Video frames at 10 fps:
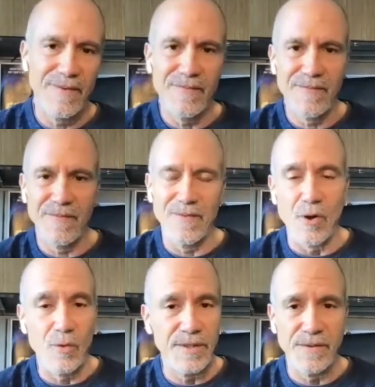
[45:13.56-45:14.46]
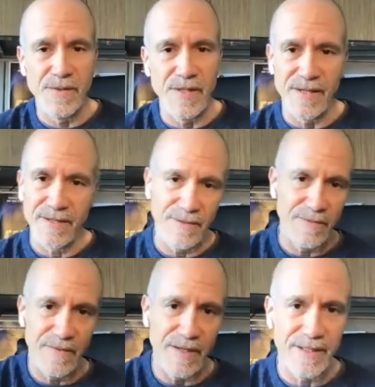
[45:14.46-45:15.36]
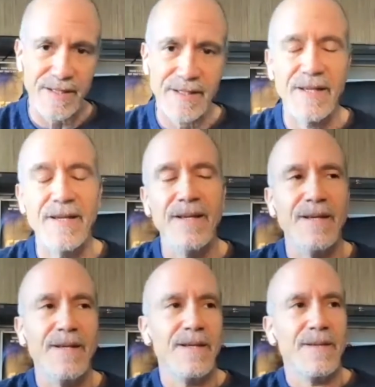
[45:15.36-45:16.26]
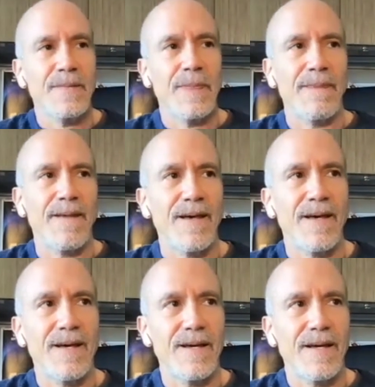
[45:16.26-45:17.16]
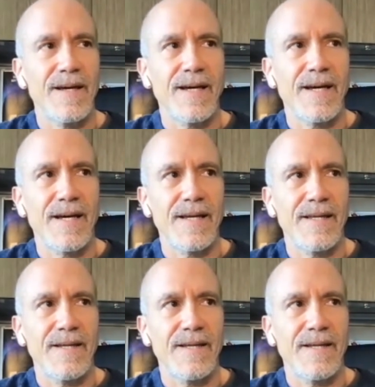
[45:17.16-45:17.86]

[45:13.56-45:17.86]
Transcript: you know when you see it or you feel it. Uh, you